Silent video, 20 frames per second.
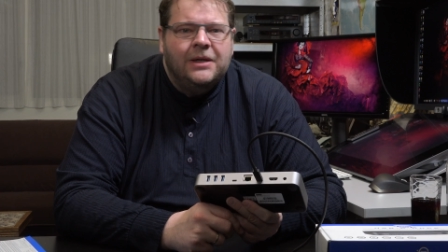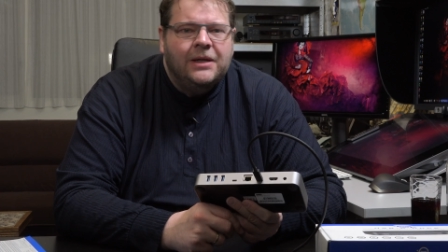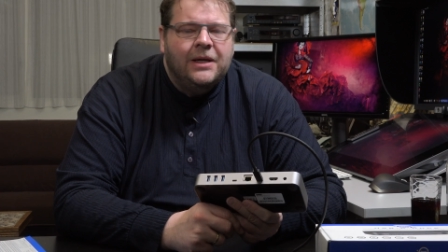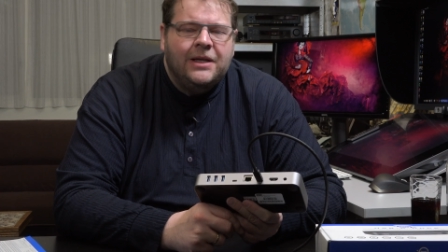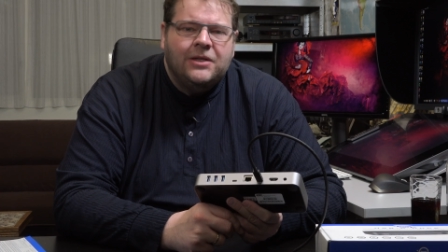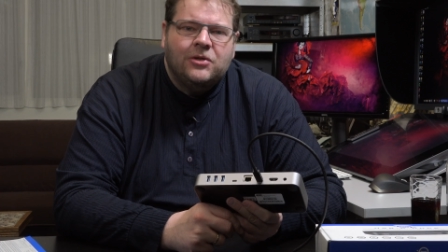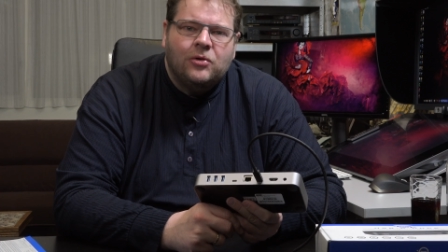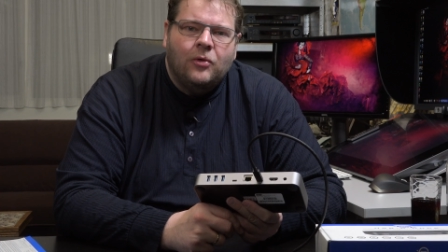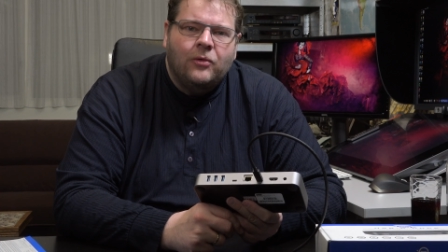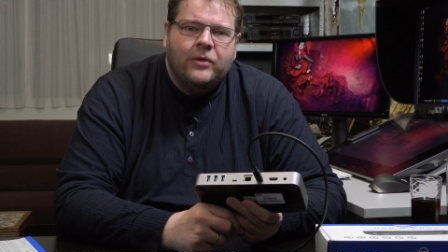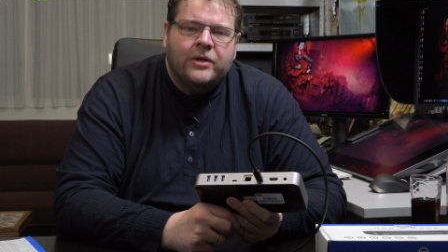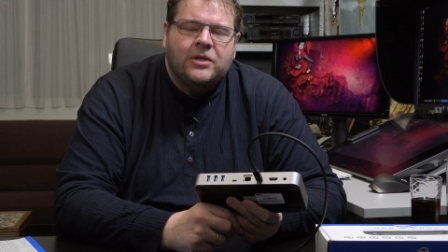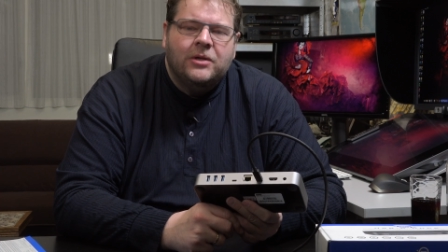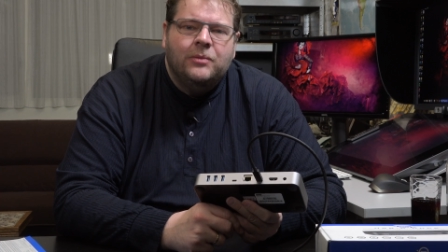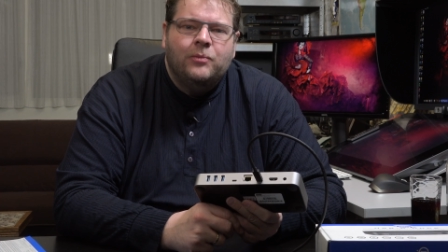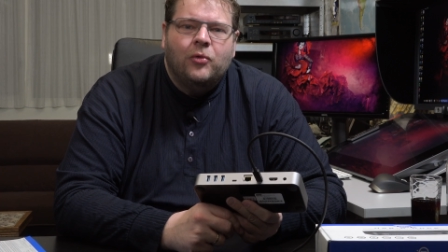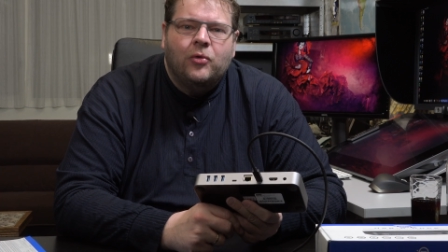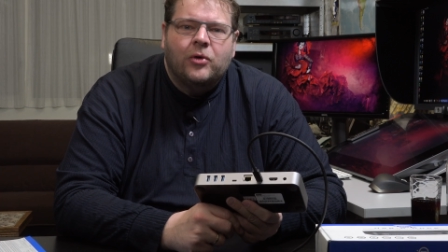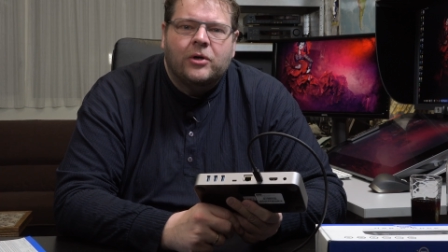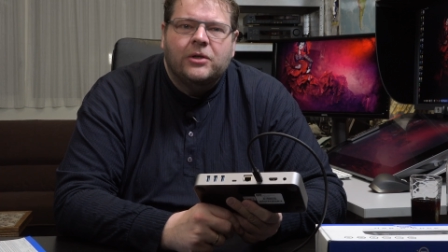It's always
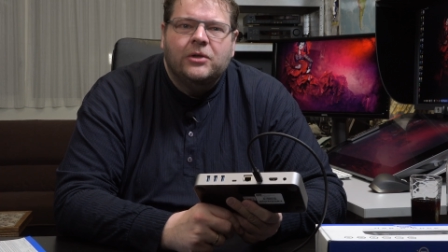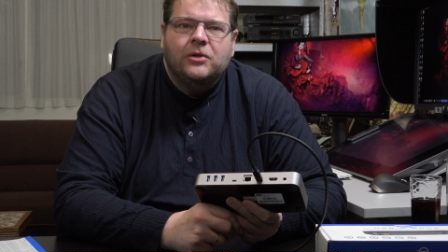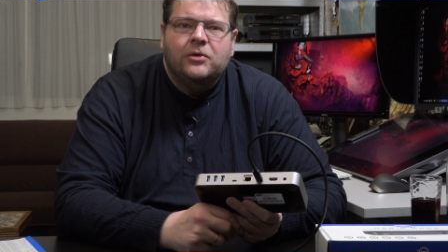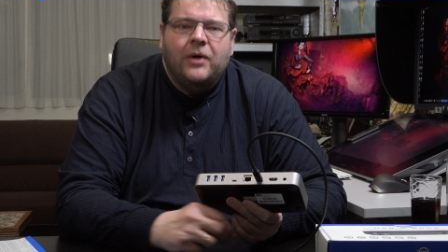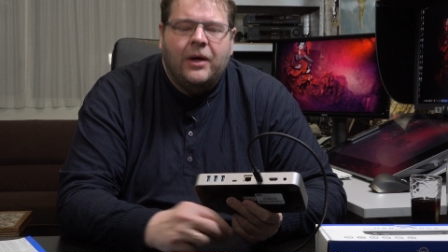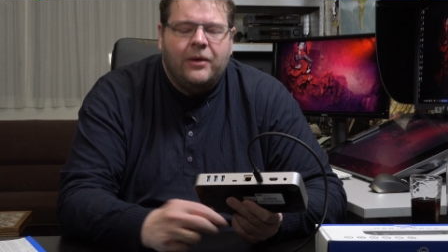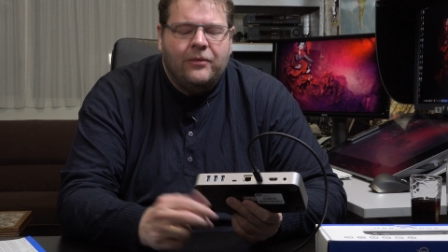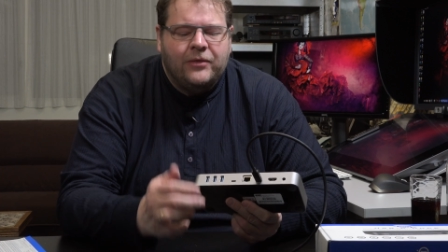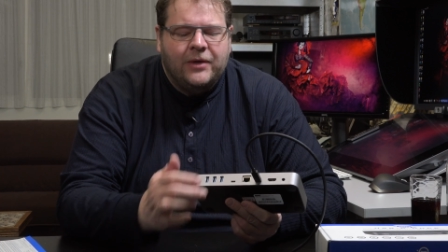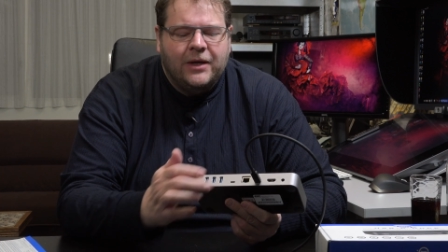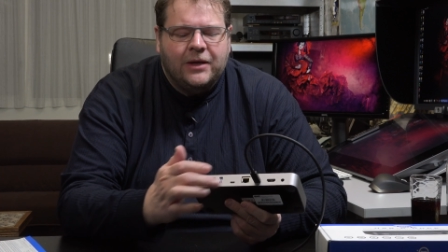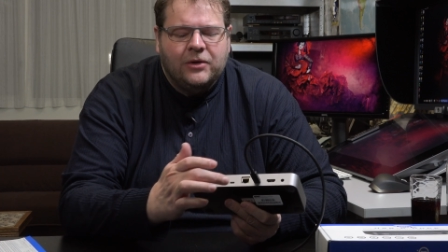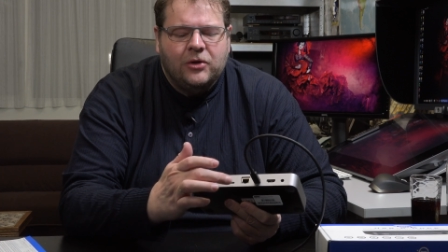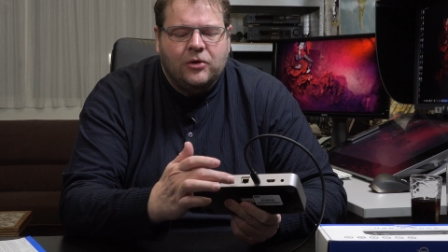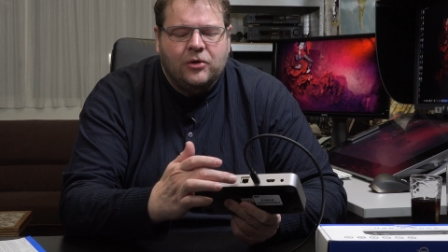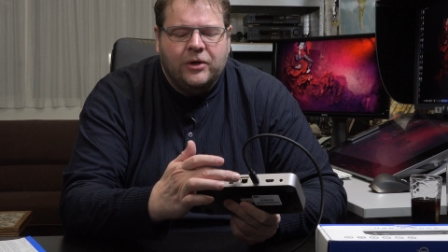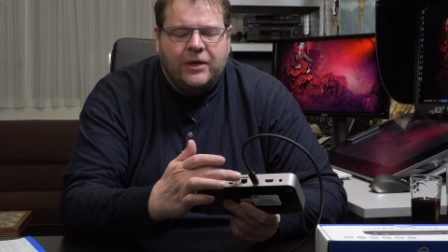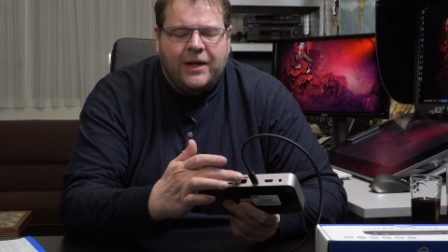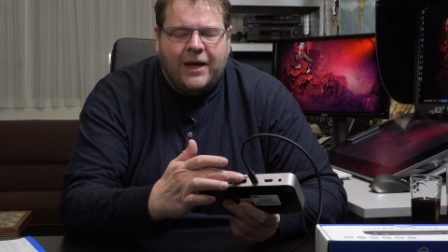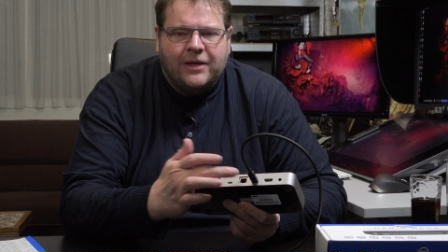important to have that
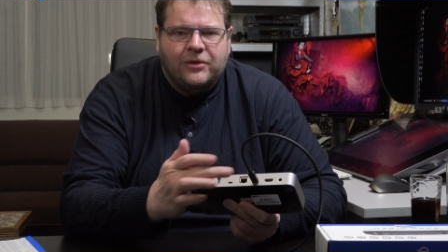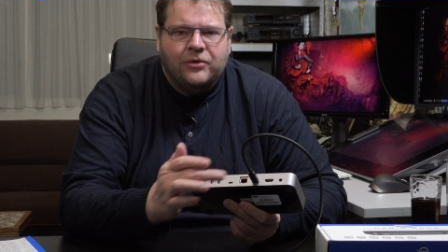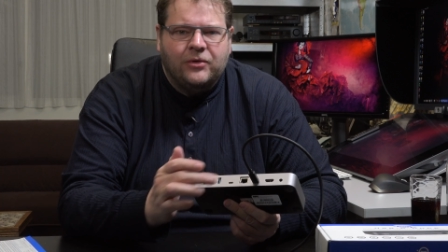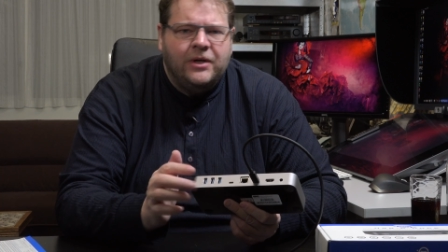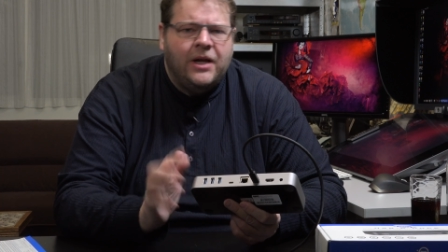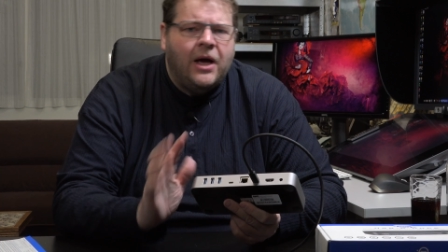connector.